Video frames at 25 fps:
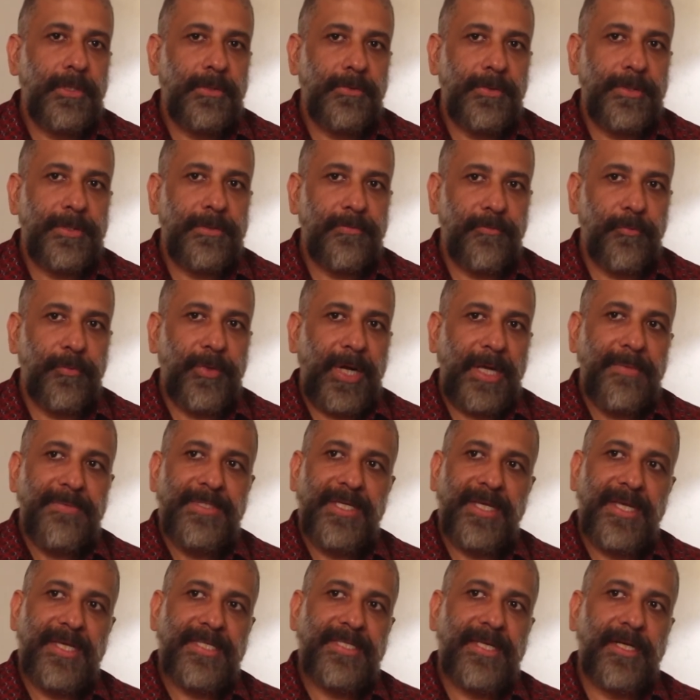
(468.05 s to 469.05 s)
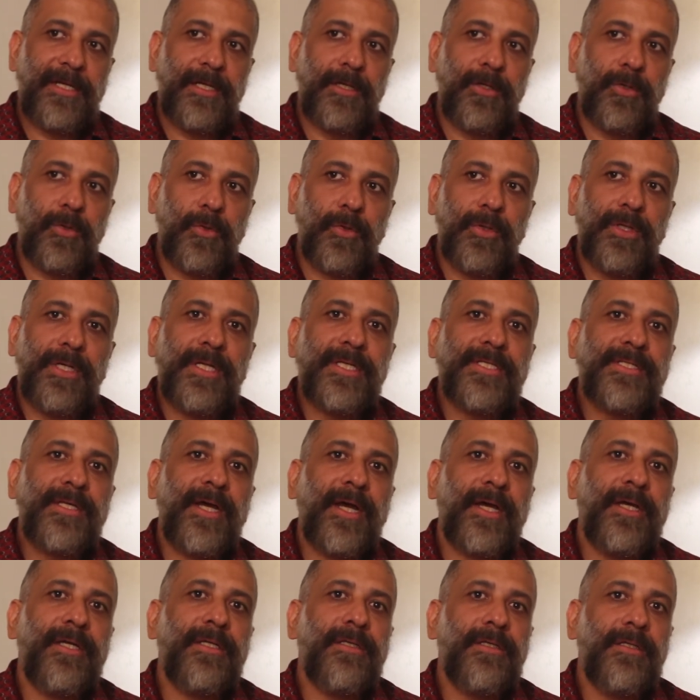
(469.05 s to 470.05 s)
So what I'm saying is that a good
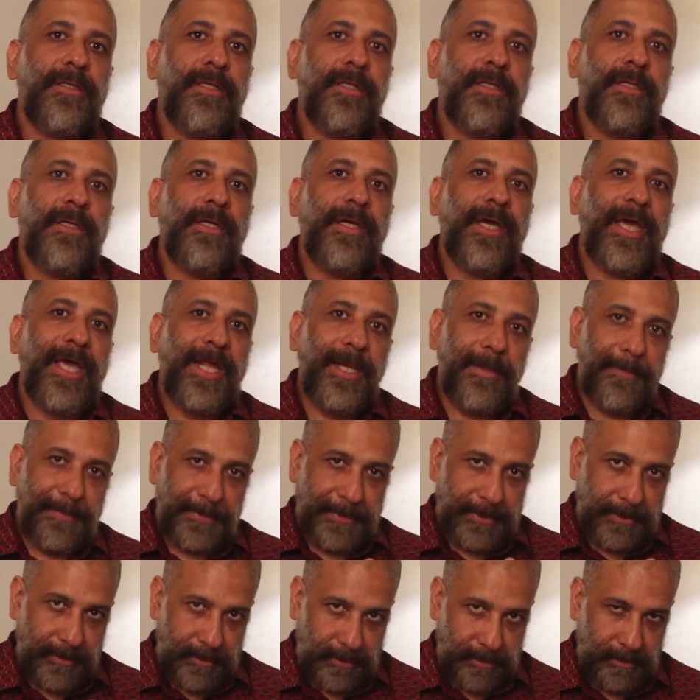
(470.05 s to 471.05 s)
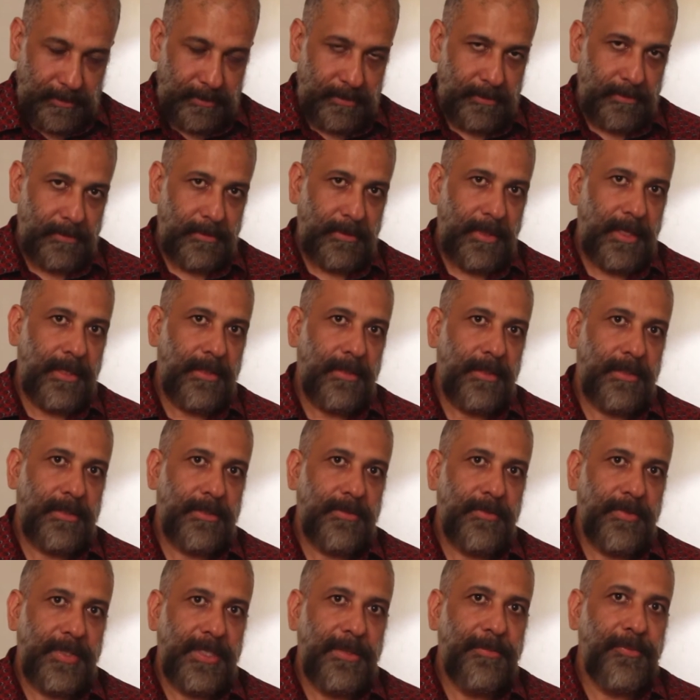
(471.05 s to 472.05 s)
design helps, and
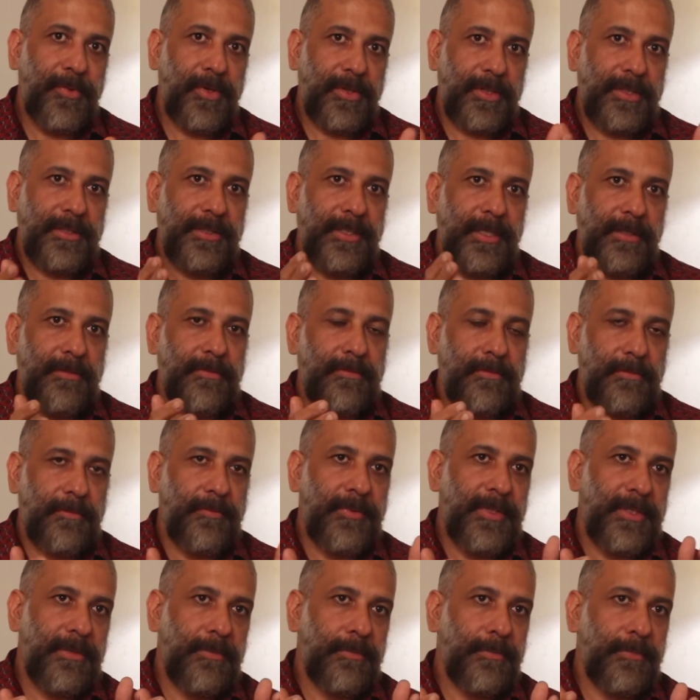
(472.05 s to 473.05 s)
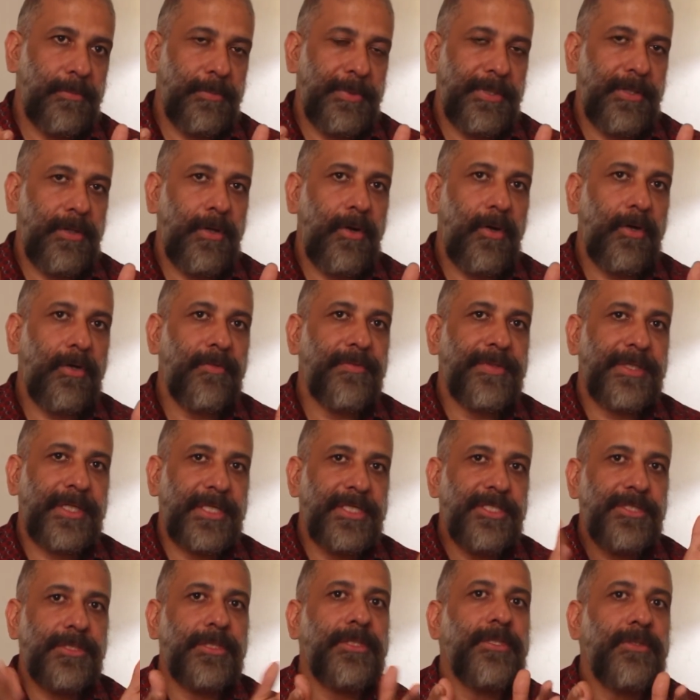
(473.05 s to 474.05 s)
it's very important that we pay a lot of
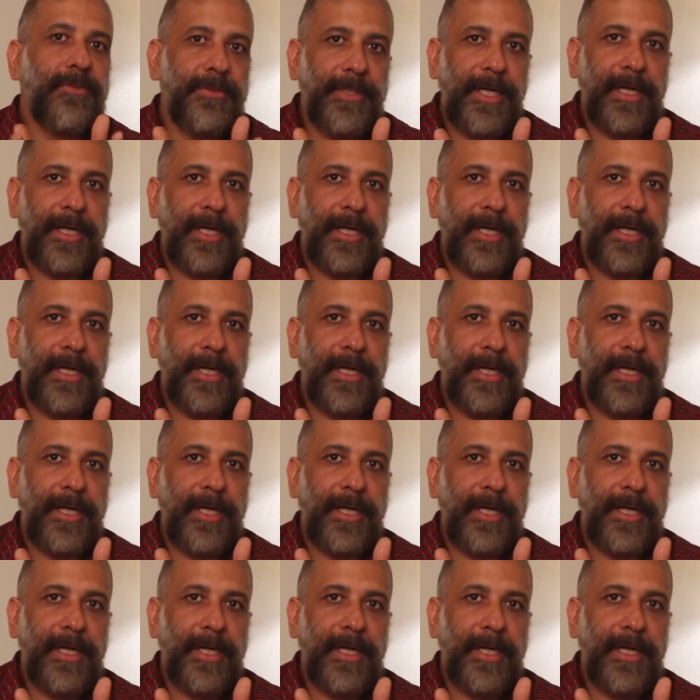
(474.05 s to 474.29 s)
attention to